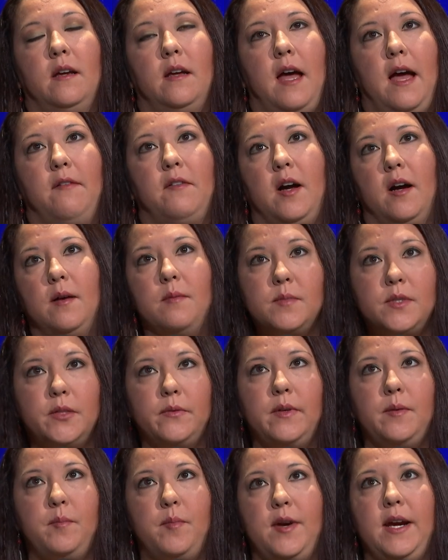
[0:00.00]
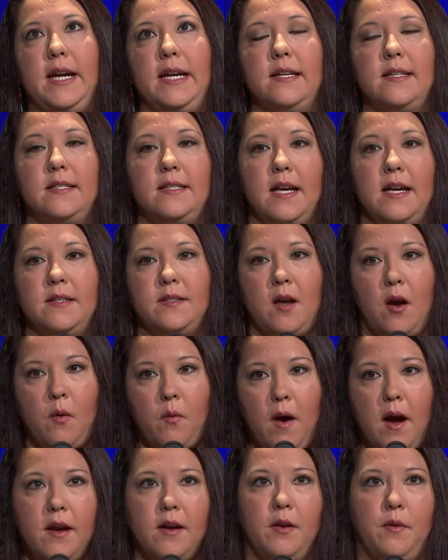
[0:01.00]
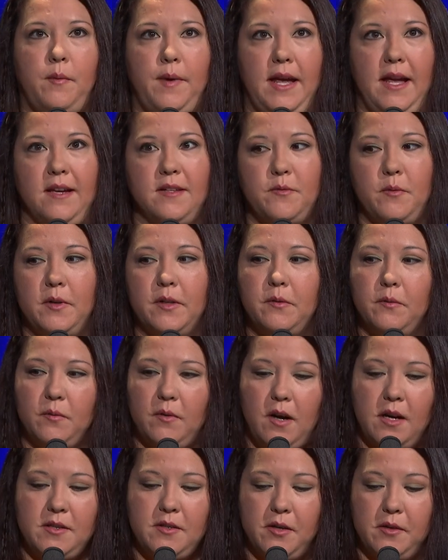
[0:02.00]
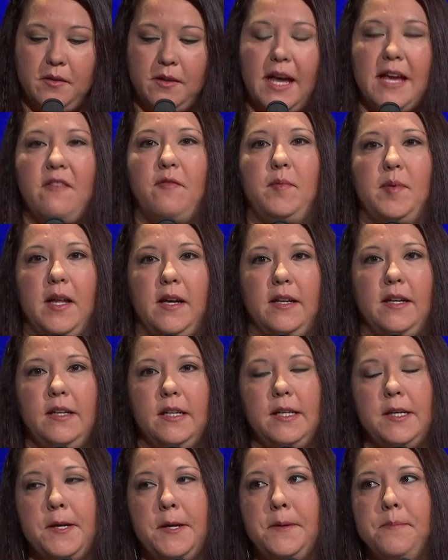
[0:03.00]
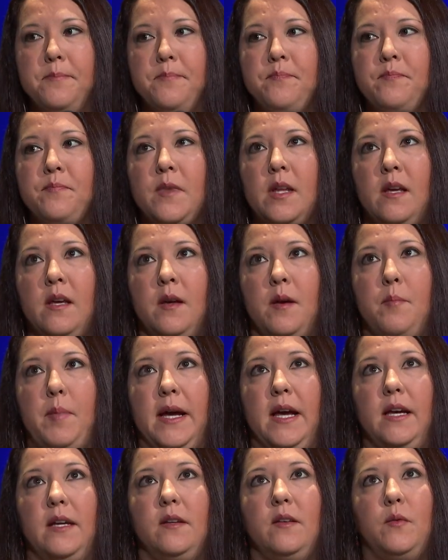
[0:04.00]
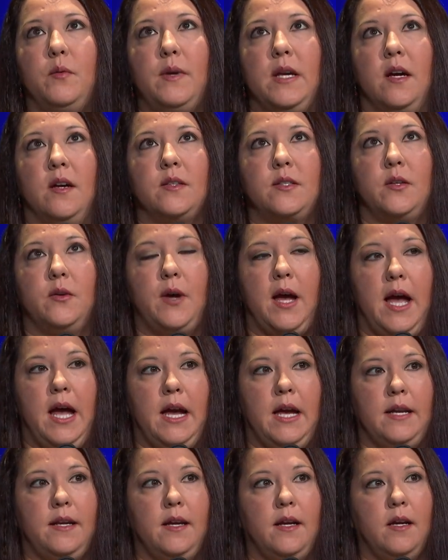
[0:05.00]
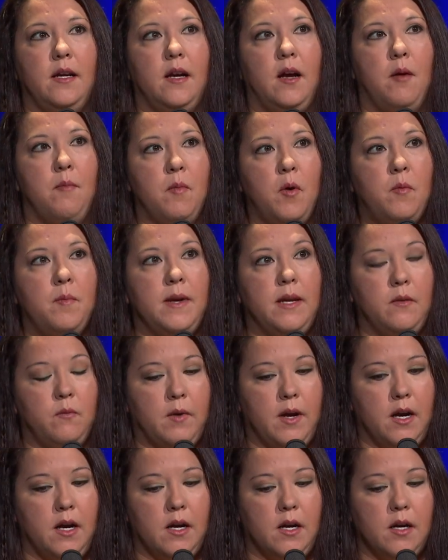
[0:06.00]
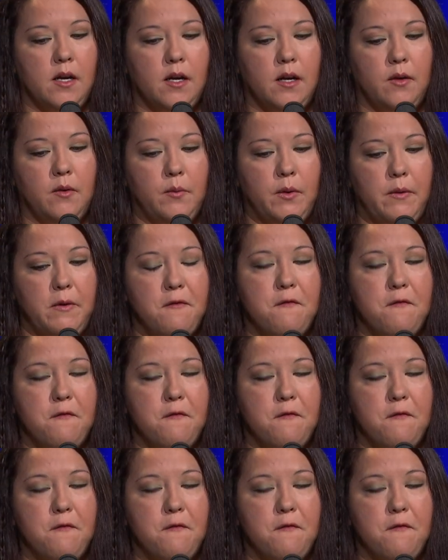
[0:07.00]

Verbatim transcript: have come to embrace as our waterway, as, as our lifeblood. But we also had a moment where we were